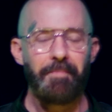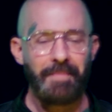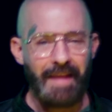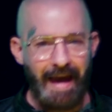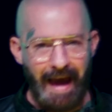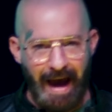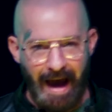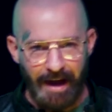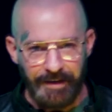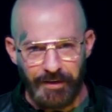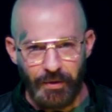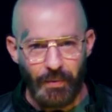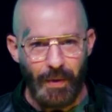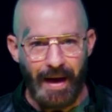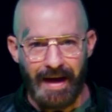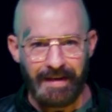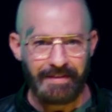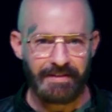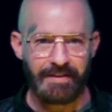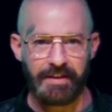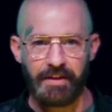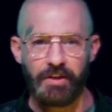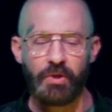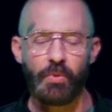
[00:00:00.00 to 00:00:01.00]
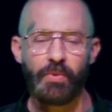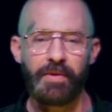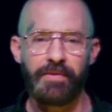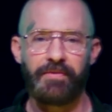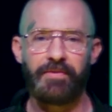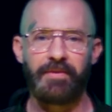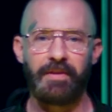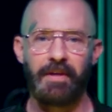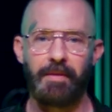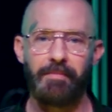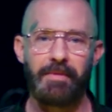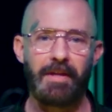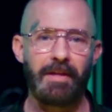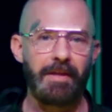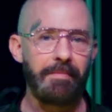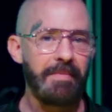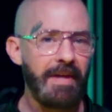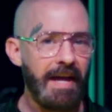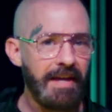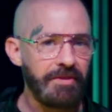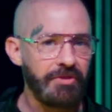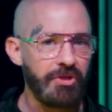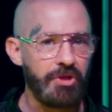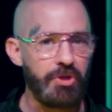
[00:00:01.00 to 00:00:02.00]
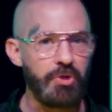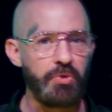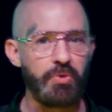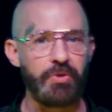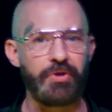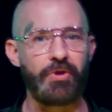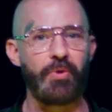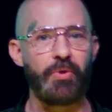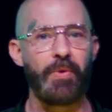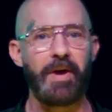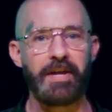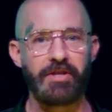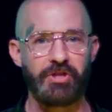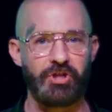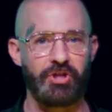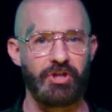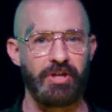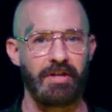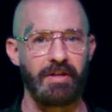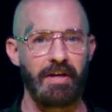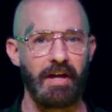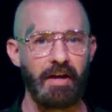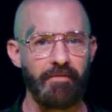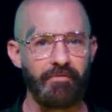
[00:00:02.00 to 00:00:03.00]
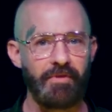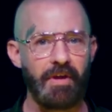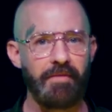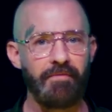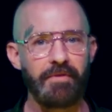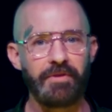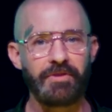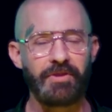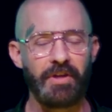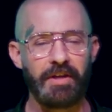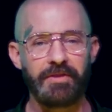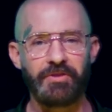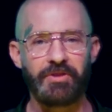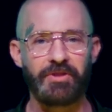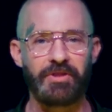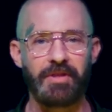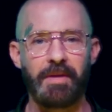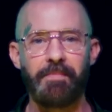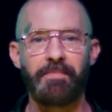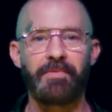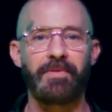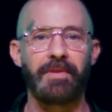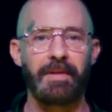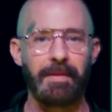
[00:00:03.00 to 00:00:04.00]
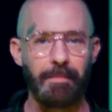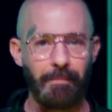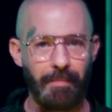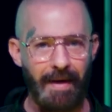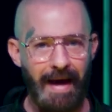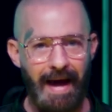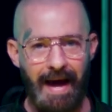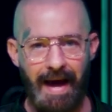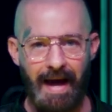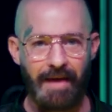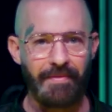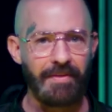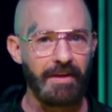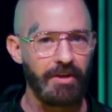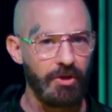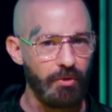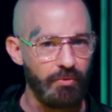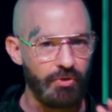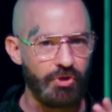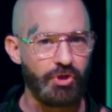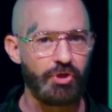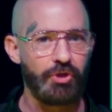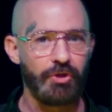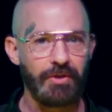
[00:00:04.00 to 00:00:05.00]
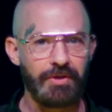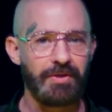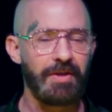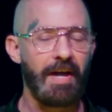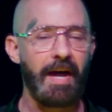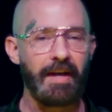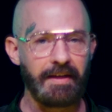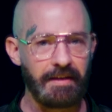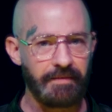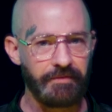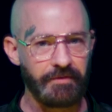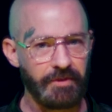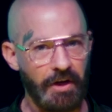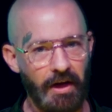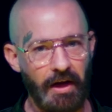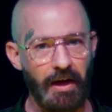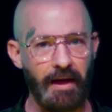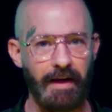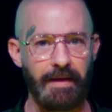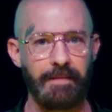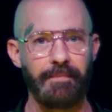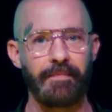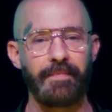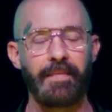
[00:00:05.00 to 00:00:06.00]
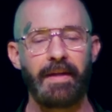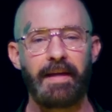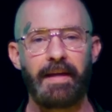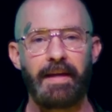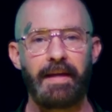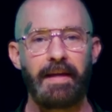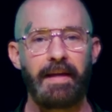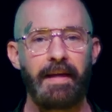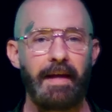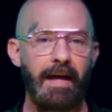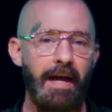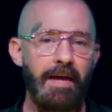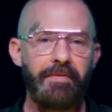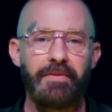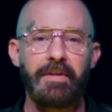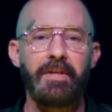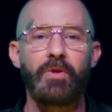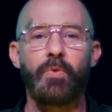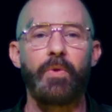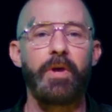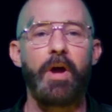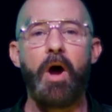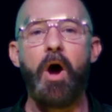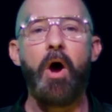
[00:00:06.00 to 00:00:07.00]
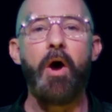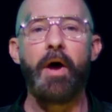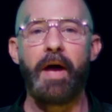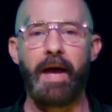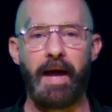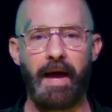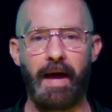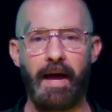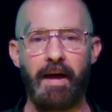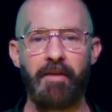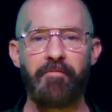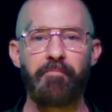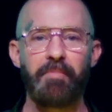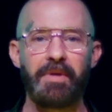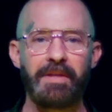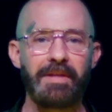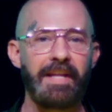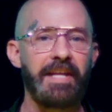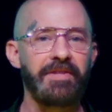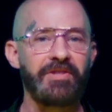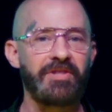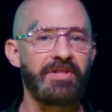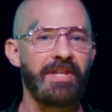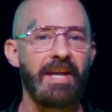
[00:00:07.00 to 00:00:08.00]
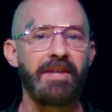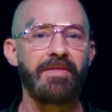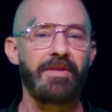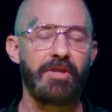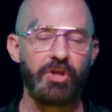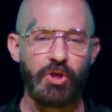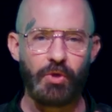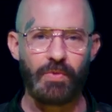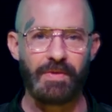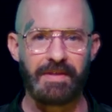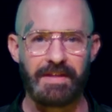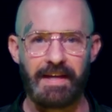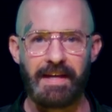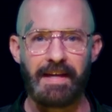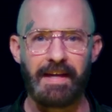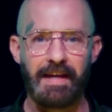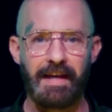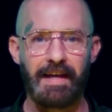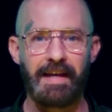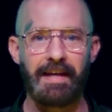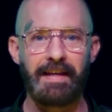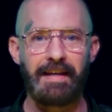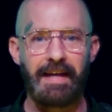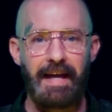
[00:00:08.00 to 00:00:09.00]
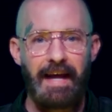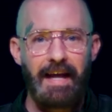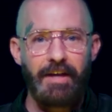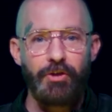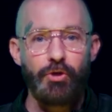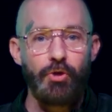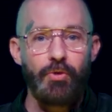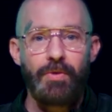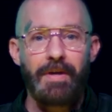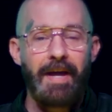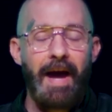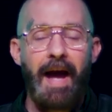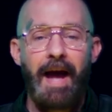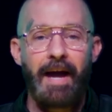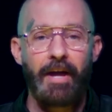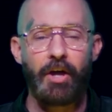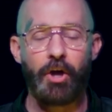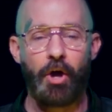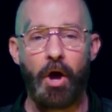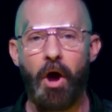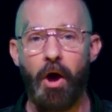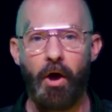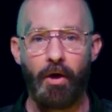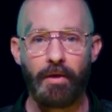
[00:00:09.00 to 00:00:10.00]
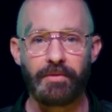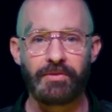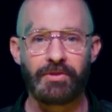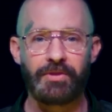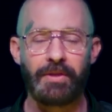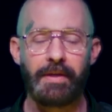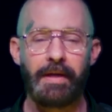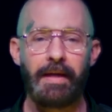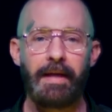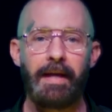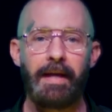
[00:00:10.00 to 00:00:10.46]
how do I deal with them? Now, let me ask you a question Have you ever done something bad that you should not have done? I think we all have, but let's say that you did and you got caught,